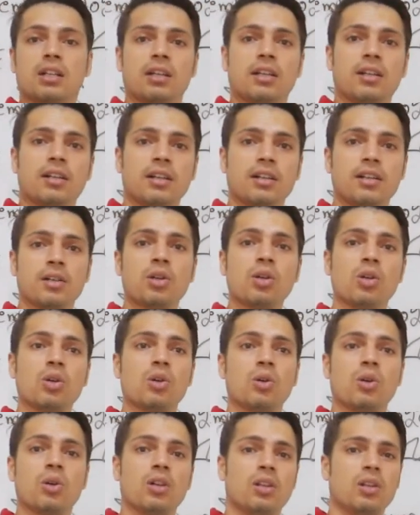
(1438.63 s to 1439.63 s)

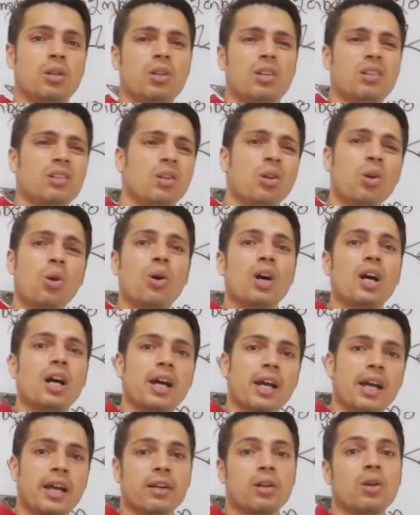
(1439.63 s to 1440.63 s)
go
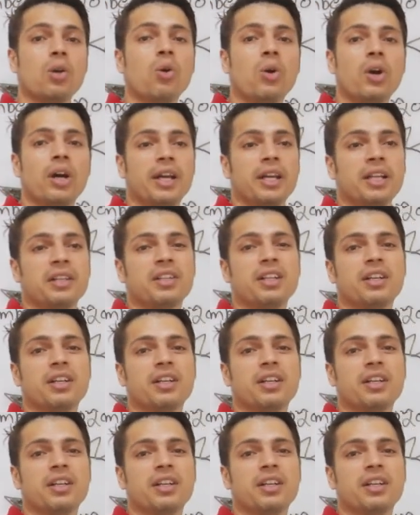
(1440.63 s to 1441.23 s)
lower and lower in